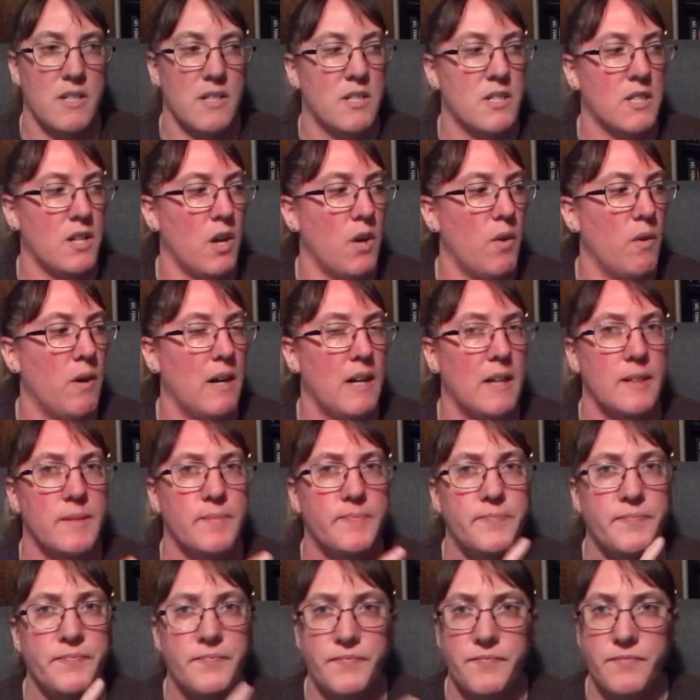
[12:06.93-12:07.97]
So
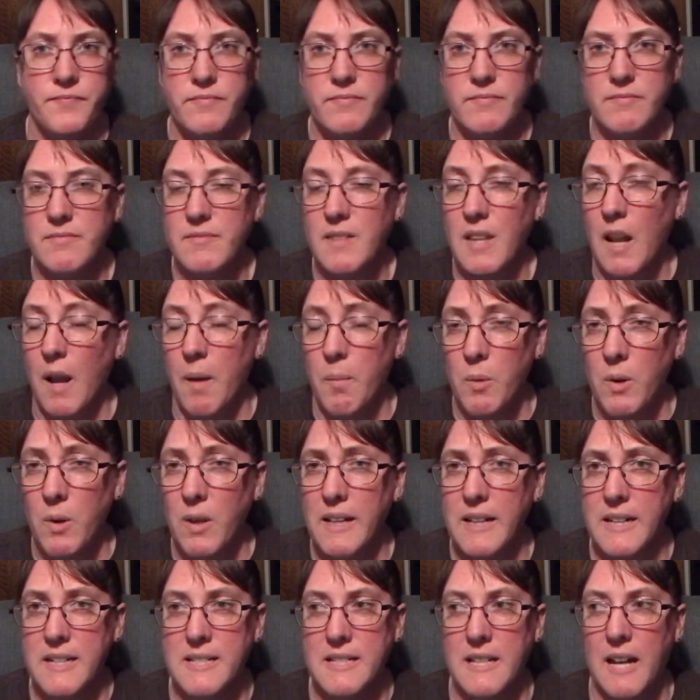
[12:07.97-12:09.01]
I'm
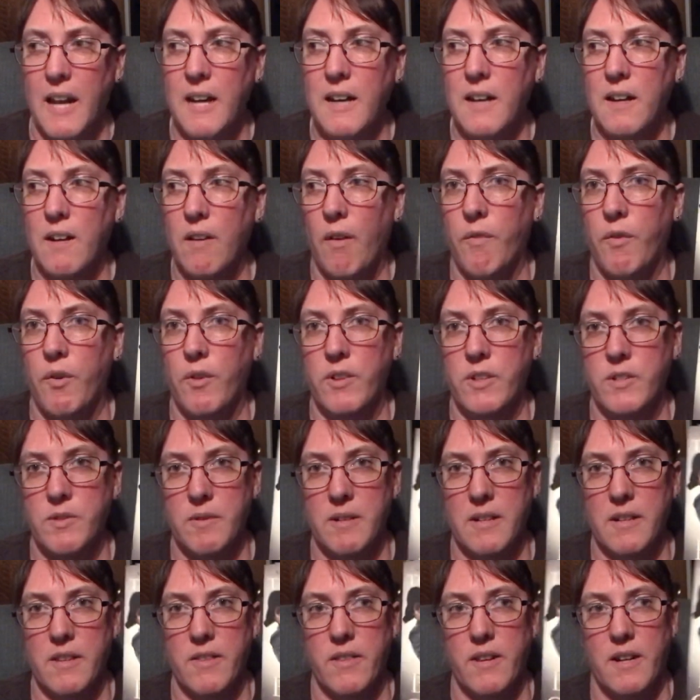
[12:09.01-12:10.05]
really excited for this
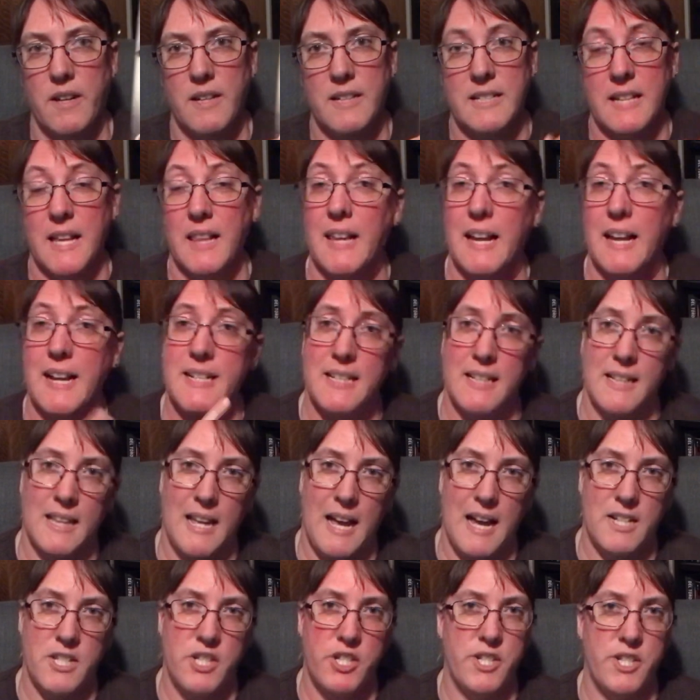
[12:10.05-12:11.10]
readathon because I liked it
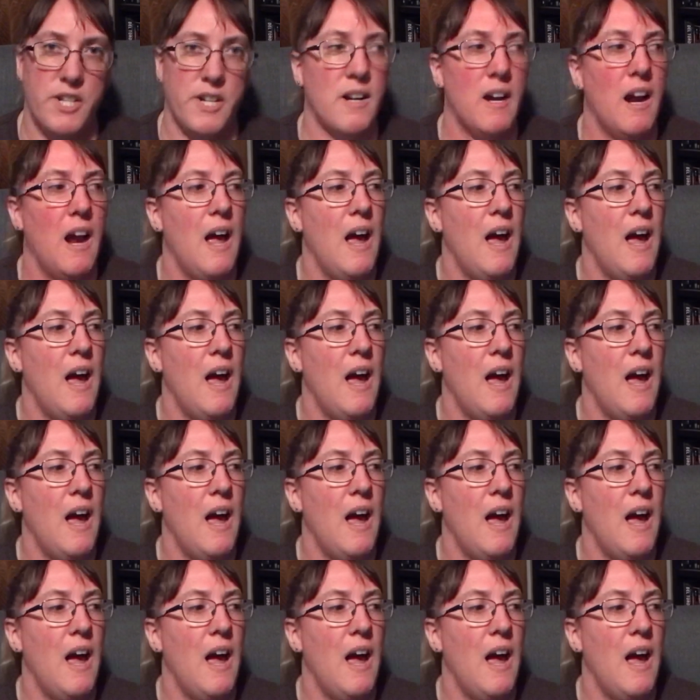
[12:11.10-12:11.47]
last year.